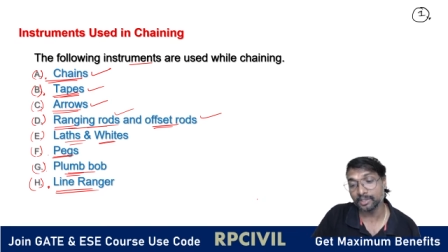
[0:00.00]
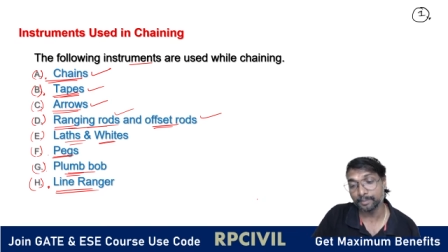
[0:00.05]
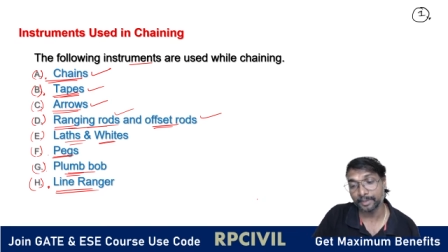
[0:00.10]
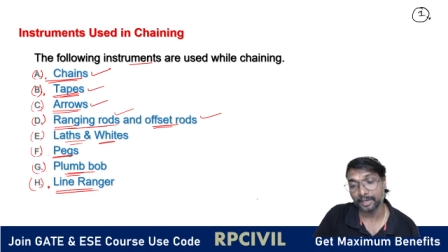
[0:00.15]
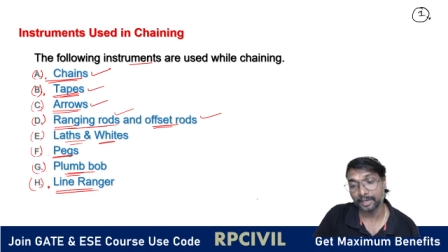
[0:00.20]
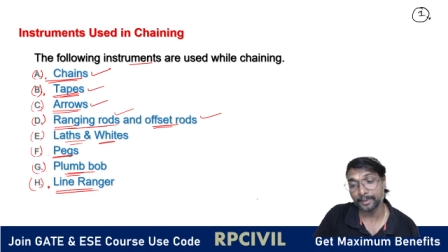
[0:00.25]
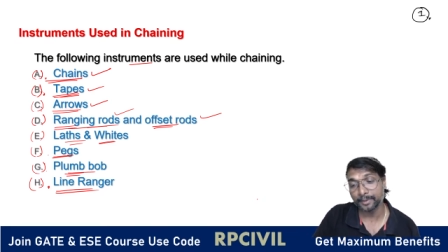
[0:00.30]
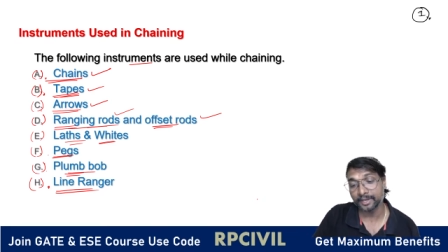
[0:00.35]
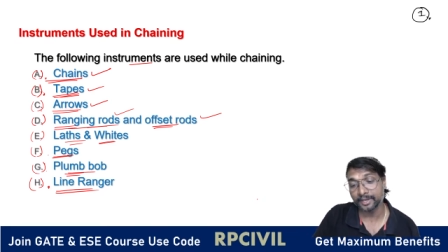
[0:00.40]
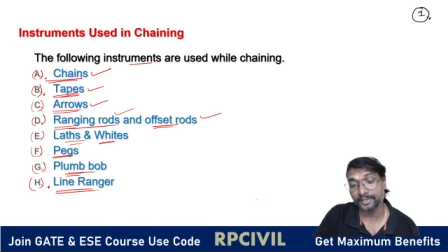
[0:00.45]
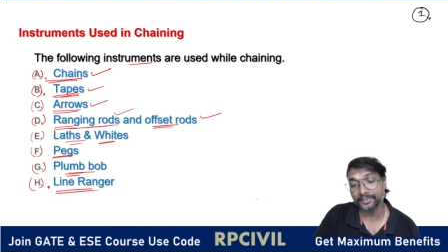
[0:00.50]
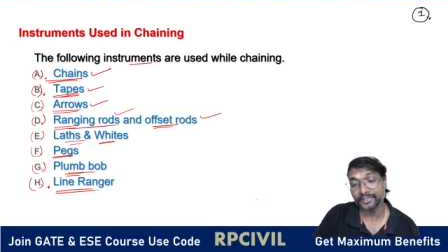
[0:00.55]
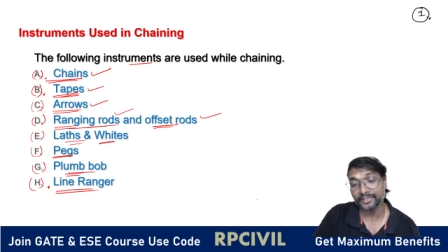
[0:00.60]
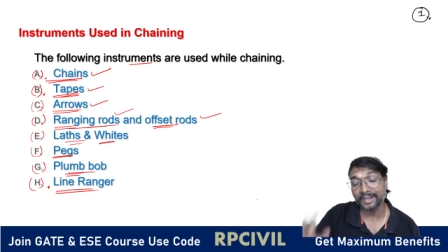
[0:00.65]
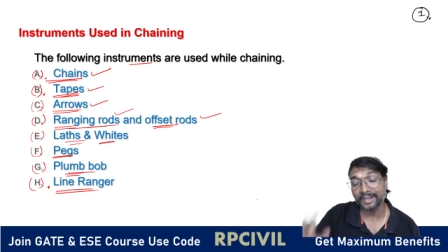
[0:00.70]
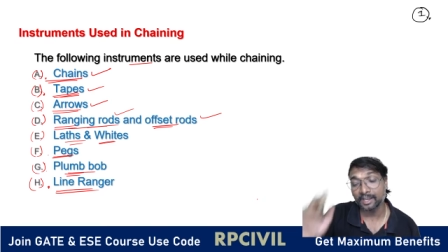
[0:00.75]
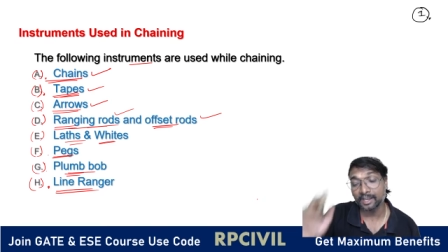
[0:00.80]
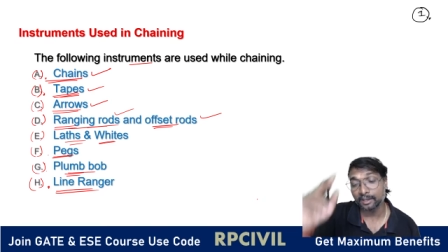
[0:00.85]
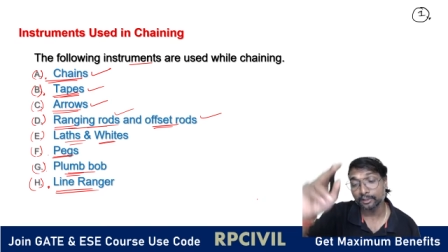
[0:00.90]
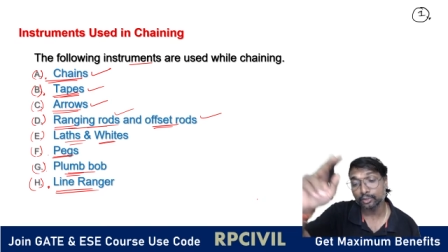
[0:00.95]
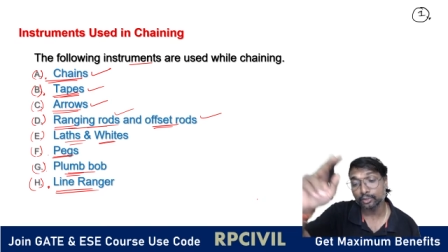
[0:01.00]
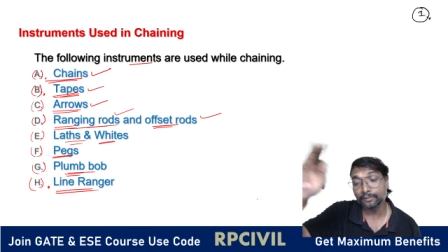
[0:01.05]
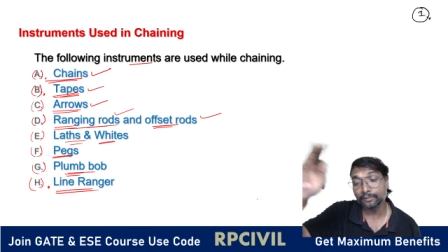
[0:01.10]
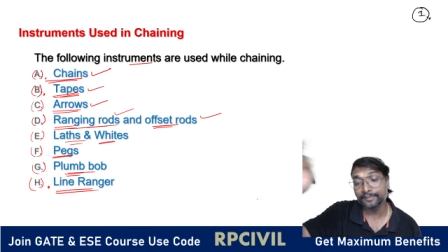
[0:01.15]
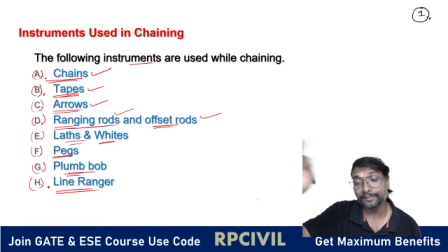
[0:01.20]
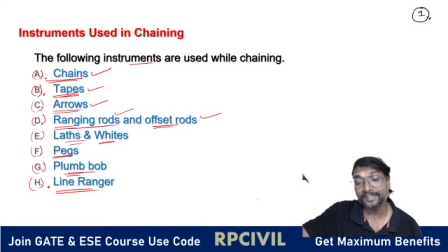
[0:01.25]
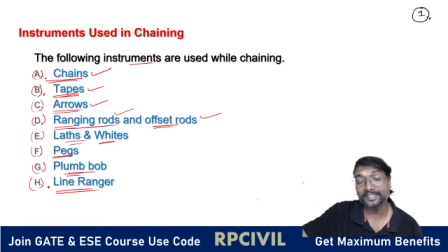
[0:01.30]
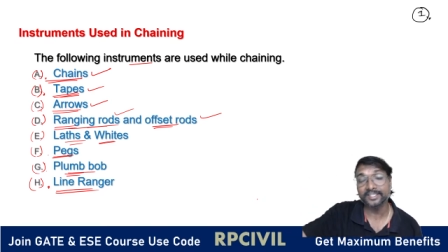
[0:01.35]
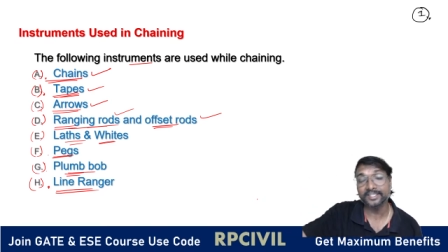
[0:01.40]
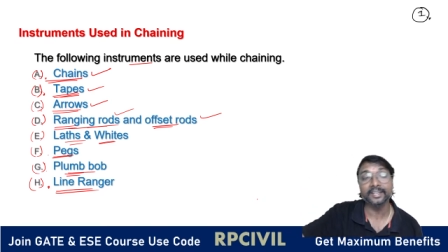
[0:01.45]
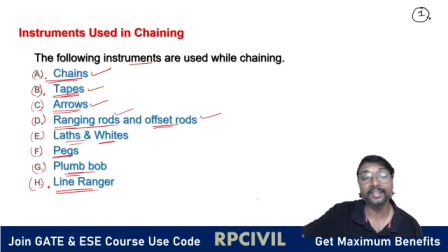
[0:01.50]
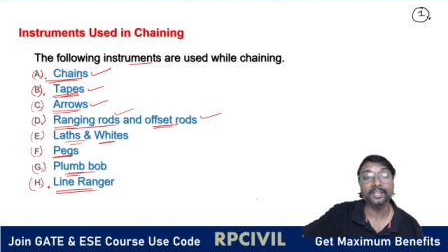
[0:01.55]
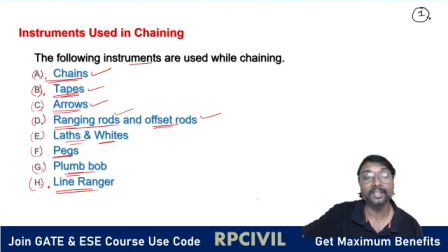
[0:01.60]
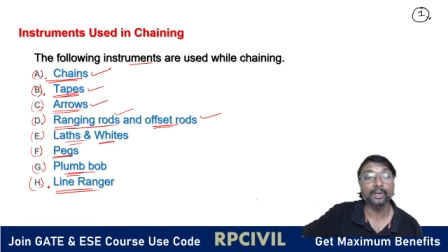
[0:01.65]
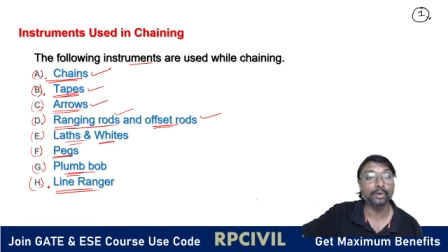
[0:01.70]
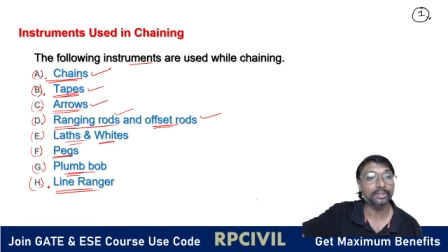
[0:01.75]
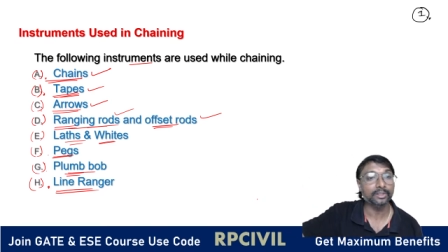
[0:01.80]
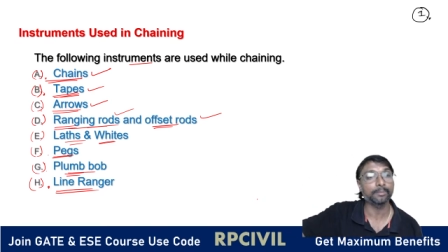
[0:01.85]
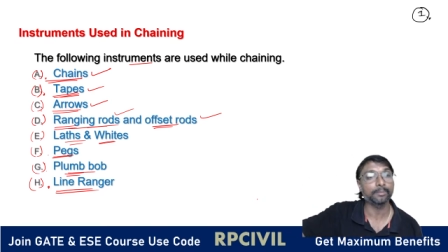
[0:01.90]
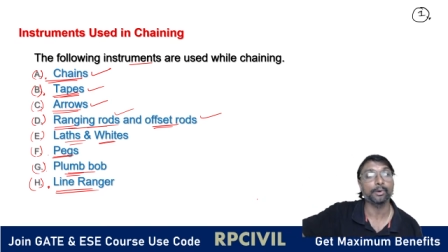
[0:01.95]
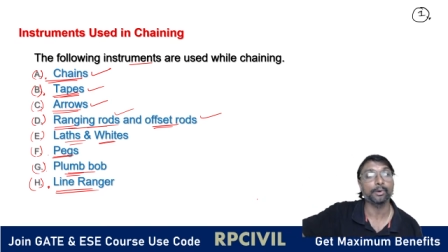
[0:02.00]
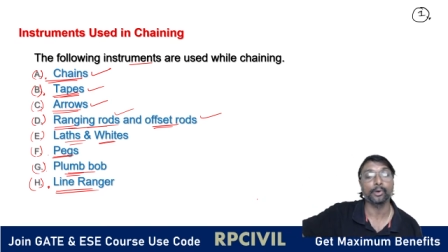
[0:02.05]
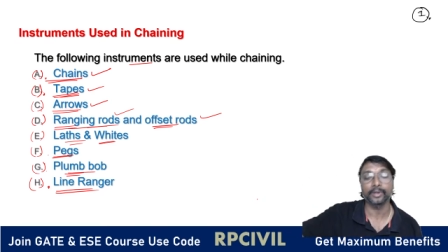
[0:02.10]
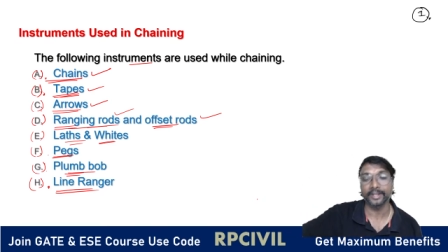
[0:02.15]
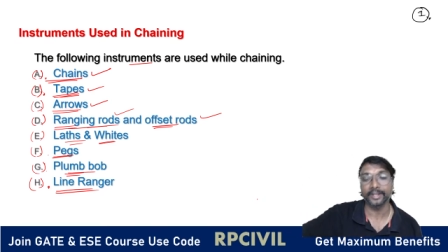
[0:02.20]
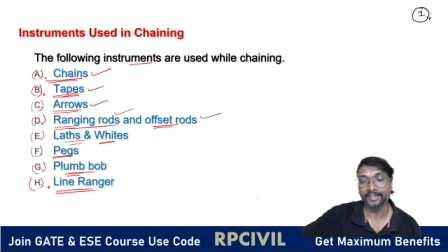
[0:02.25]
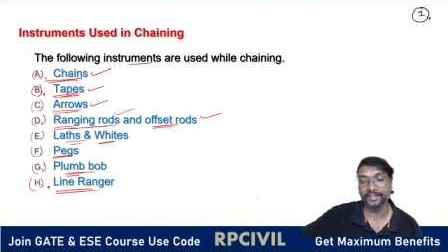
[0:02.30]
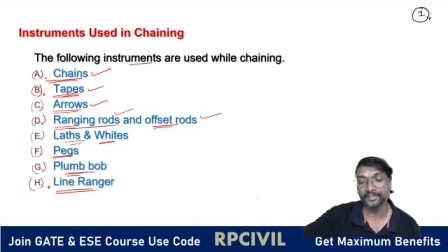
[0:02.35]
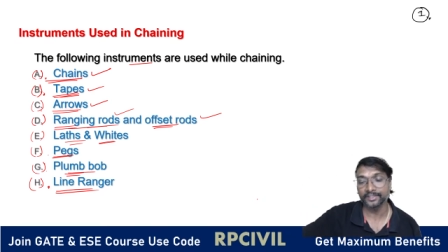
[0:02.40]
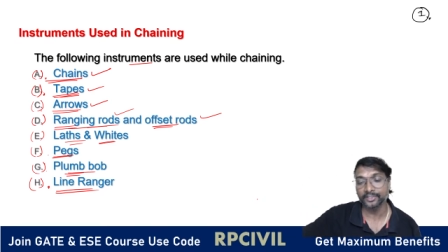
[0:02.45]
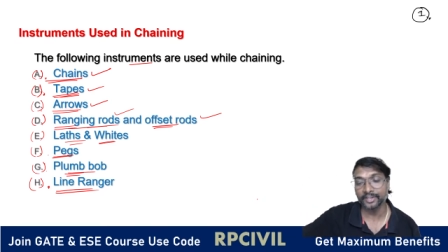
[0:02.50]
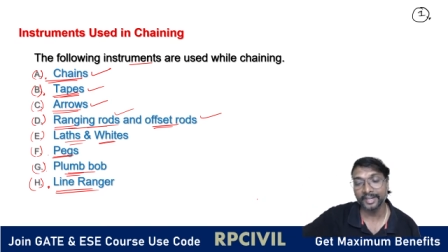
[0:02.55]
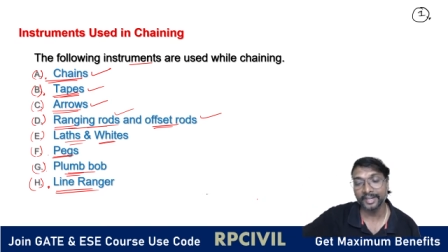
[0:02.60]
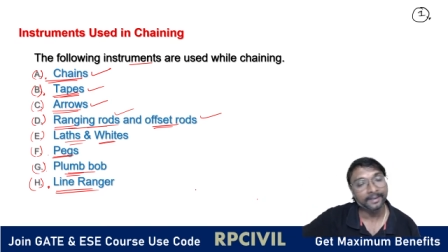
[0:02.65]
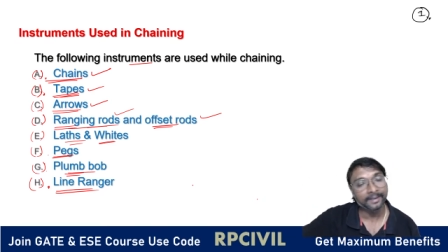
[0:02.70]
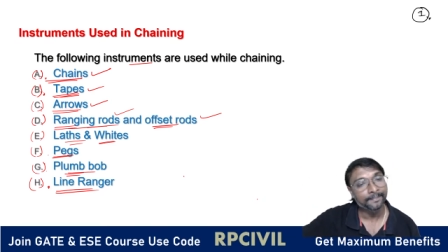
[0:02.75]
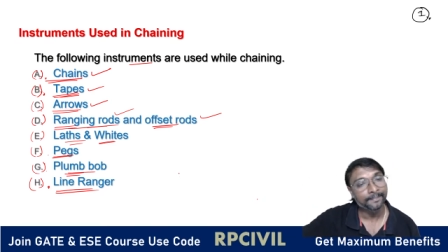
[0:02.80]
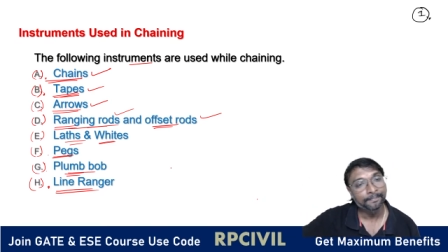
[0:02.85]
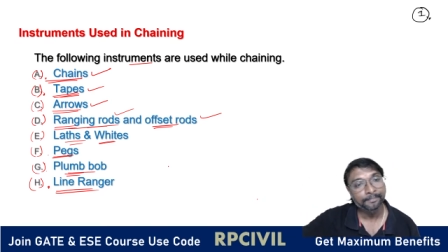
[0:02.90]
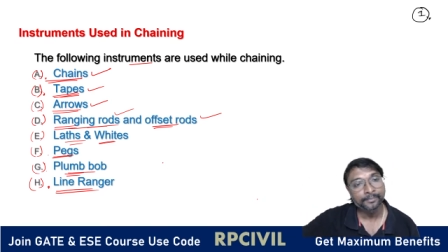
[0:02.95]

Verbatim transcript: purpose and also for setting out the boundaries, right?